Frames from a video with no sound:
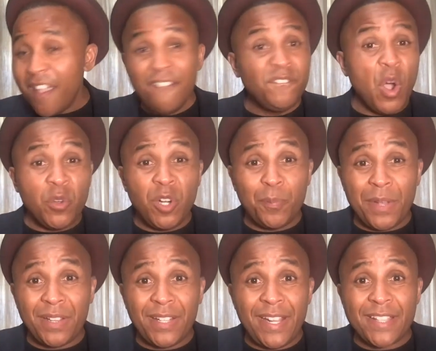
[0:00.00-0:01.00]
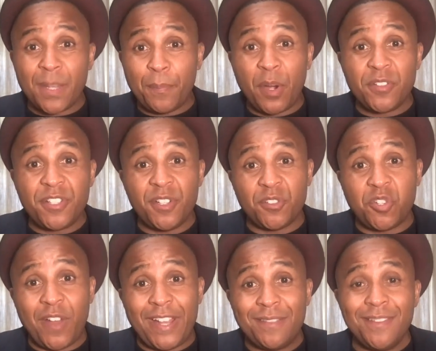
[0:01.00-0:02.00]
vulnerability is a personal
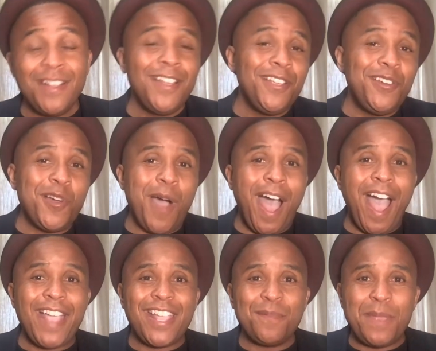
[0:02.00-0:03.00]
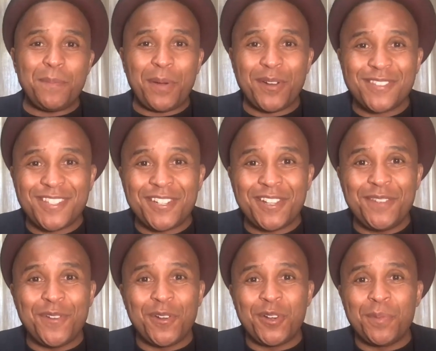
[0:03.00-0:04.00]
trait you know, I can be personally
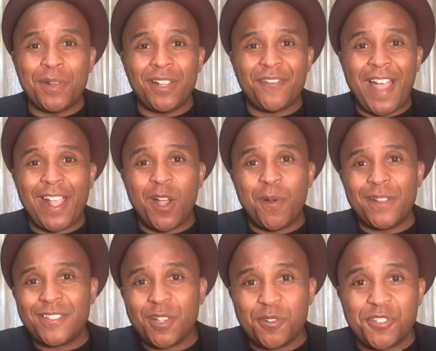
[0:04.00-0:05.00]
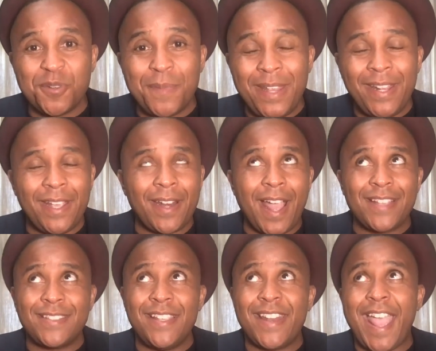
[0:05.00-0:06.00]
vulnerable if I go on social media and I
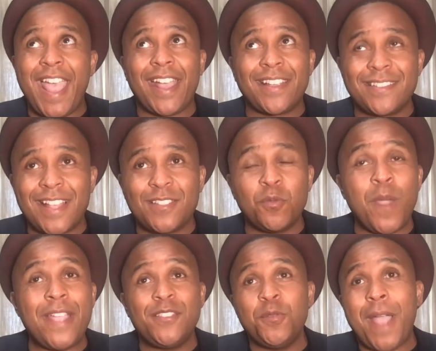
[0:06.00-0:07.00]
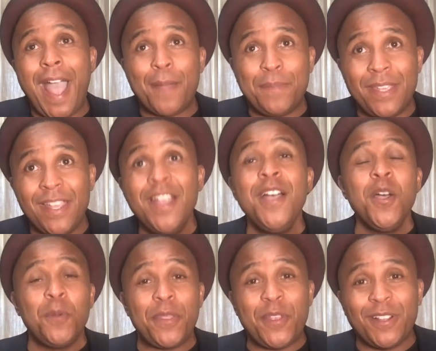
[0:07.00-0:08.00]
see an ex that's way too happy
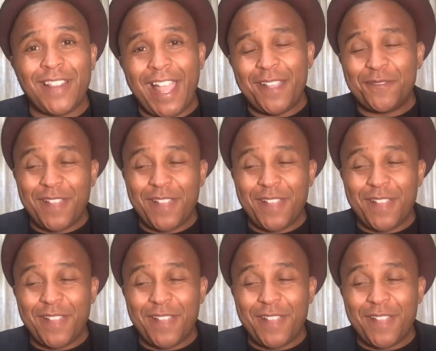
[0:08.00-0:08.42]
with their life.